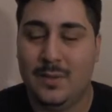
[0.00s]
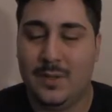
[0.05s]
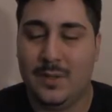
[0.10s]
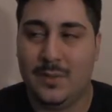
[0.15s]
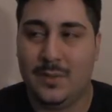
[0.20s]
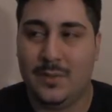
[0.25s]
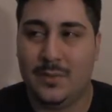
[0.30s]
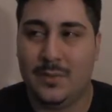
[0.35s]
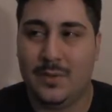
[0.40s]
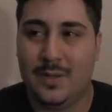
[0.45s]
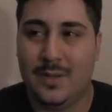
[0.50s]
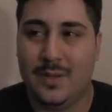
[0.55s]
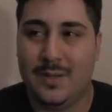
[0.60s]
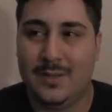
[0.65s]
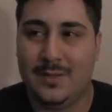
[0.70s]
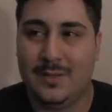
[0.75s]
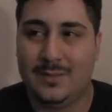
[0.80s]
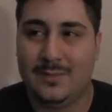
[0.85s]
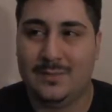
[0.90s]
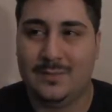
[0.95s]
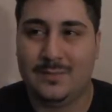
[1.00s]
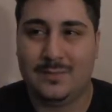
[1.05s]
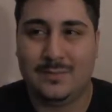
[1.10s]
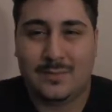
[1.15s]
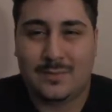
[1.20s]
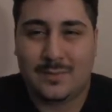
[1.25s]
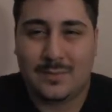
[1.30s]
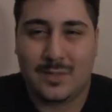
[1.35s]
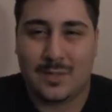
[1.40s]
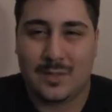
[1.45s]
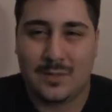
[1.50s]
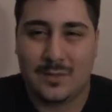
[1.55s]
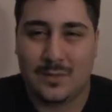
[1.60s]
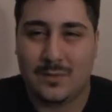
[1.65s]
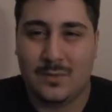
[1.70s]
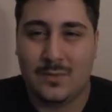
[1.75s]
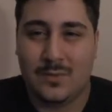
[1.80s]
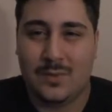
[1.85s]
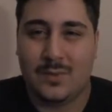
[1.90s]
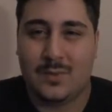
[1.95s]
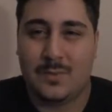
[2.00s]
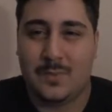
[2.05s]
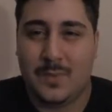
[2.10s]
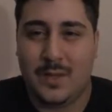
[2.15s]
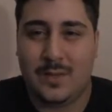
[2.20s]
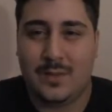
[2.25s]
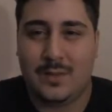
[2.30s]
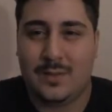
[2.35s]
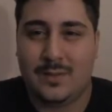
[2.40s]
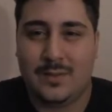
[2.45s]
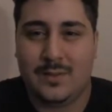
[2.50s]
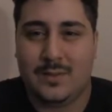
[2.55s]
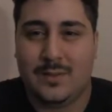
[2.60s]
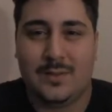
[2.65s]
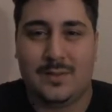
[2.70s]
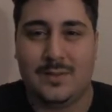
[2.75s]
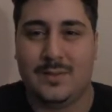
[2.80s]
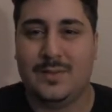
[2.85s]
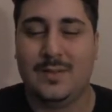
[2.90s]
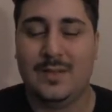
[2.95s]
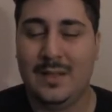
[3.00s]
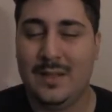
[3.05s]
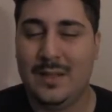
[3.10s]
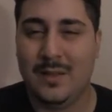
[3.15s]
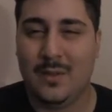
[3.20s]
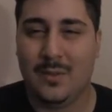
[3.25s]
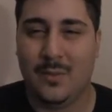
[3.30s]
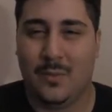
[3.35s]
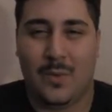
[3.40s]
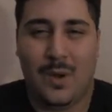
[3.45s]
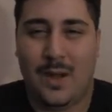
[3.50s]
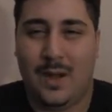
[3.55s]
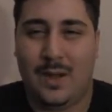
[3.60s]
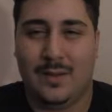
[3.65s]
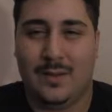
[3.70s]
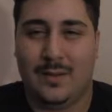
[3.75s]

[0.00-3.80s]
know, and just useless, man. It's just why?